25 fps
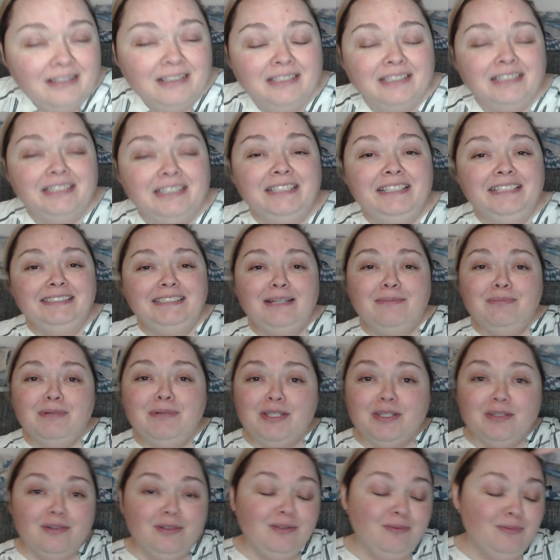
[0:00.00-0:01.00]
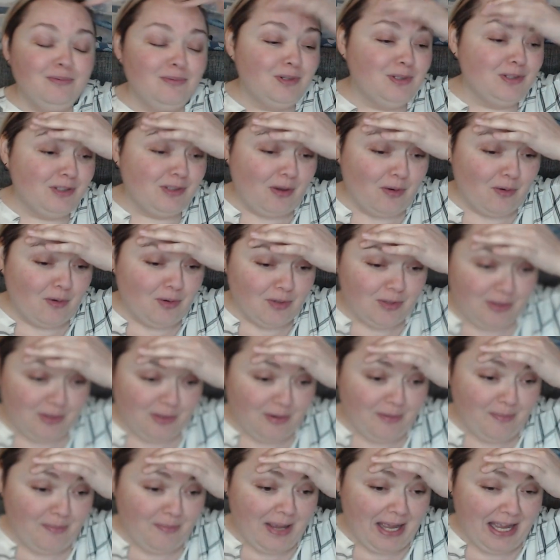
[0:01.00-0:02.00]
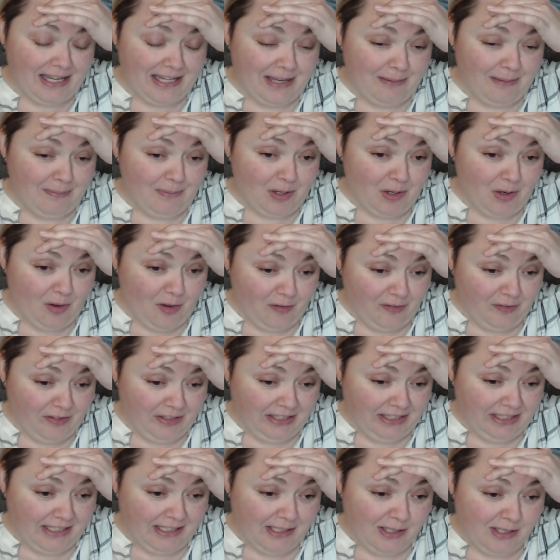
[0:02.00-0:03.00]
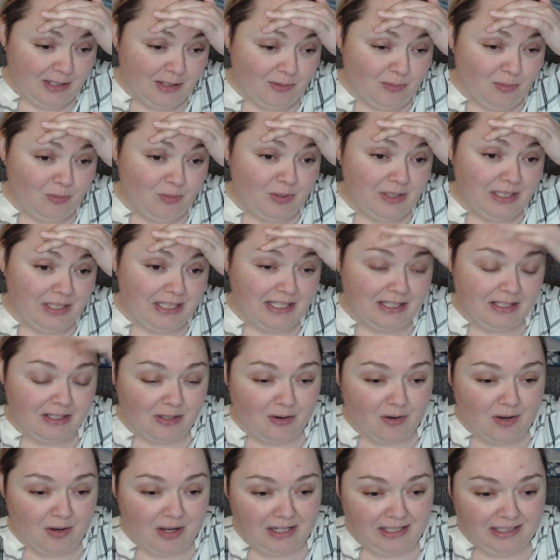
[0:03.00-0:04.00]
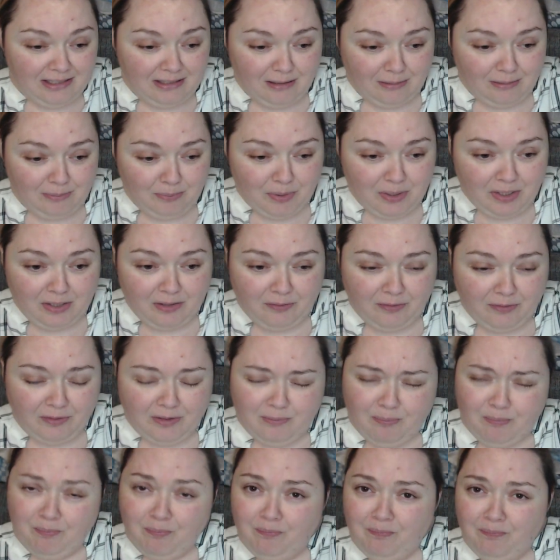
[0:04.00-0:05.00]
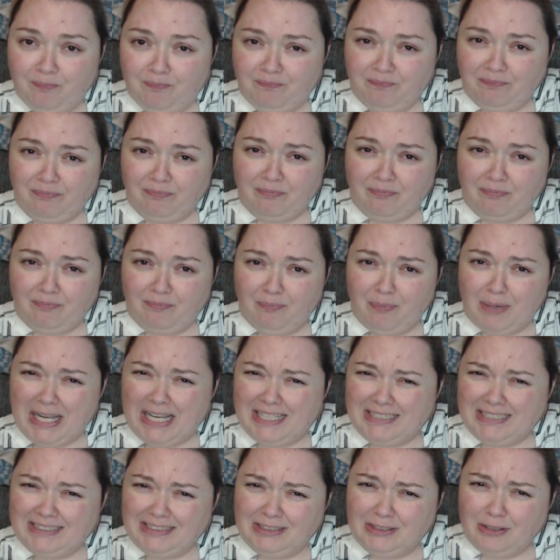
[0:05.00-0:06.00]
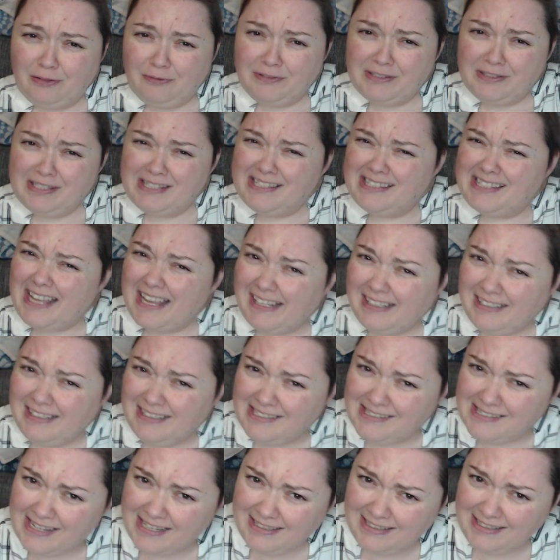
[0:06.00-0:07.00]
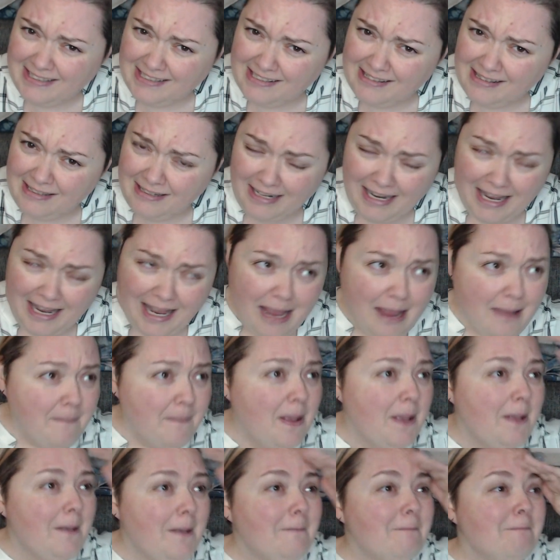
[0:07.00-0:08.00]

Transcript: This episode was awesome. I am loving this. We saw a little bit of the past of Seth. Seth is the name.